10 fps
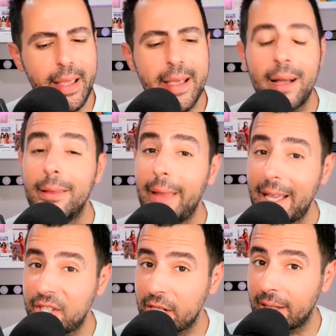he
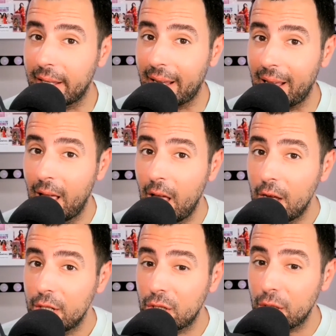allegedly
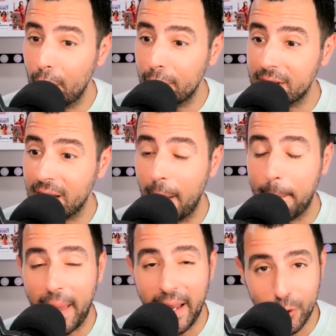choked a
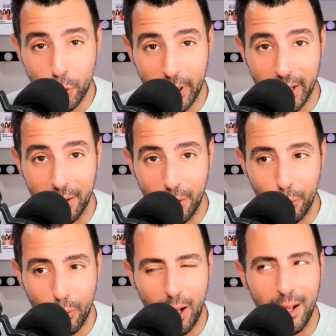patron
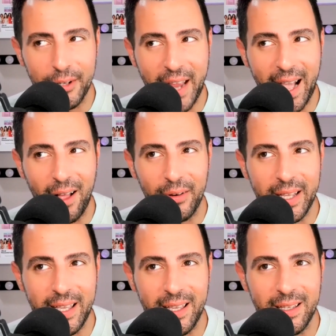who called out
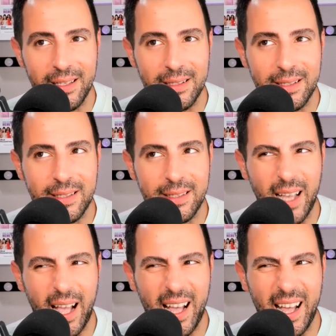his
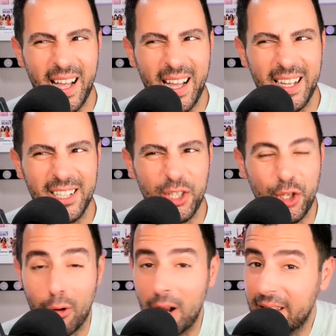
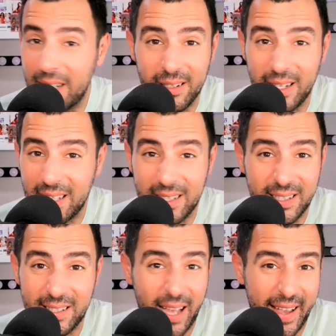
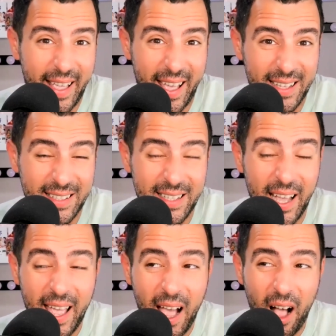drunkenness, I guess.
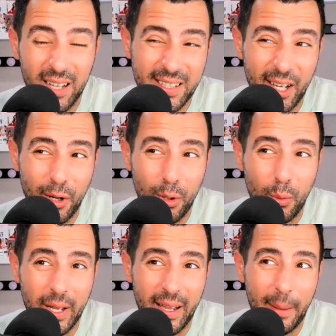
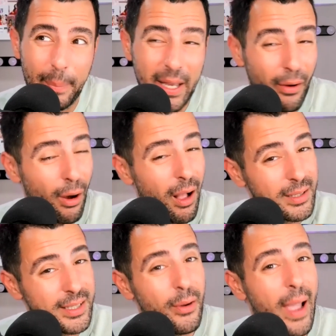Also, Peter
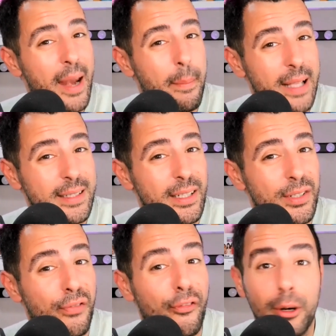also had a
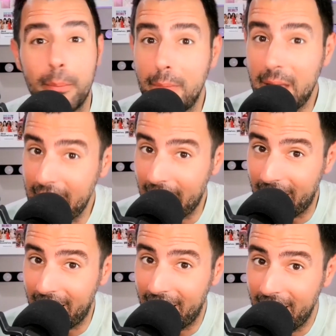message for
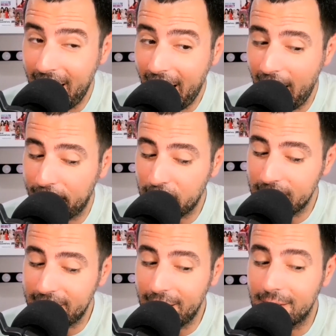Mia after
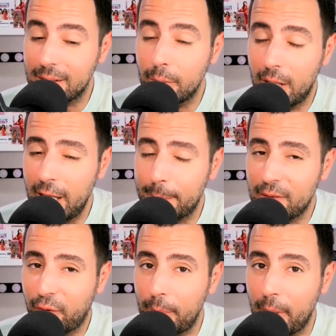seeing some
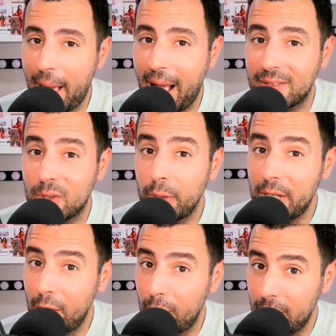clips from the past
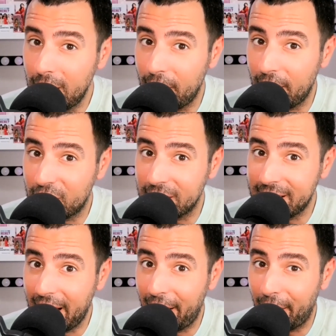reunion that just
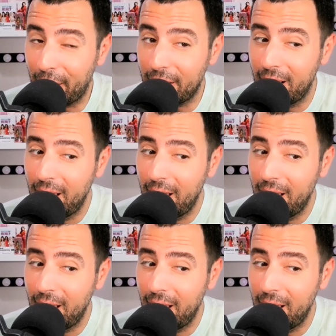aired.